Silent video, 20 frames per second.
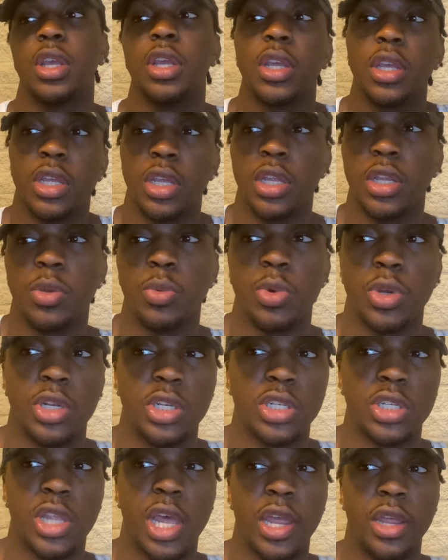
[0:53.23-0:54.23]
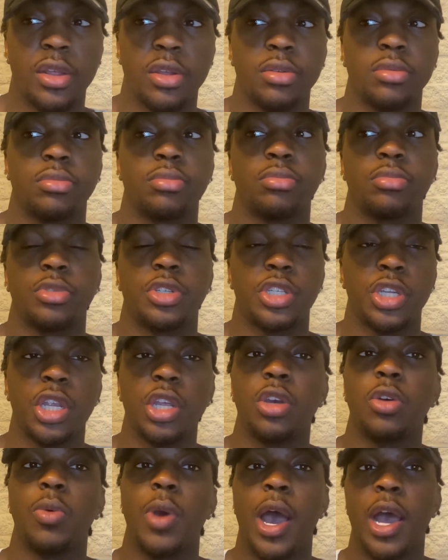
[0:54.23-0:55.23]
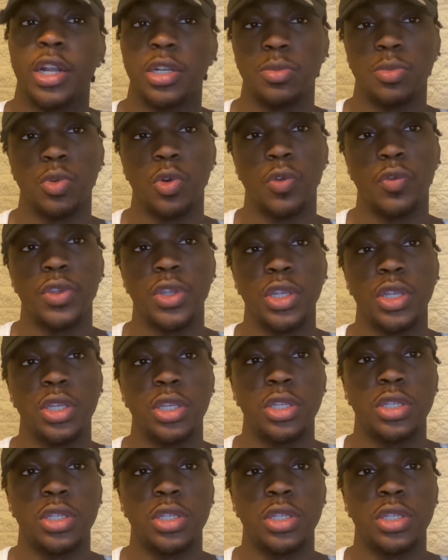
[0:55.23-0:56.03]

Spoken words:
and we'll just like chill, watch movies,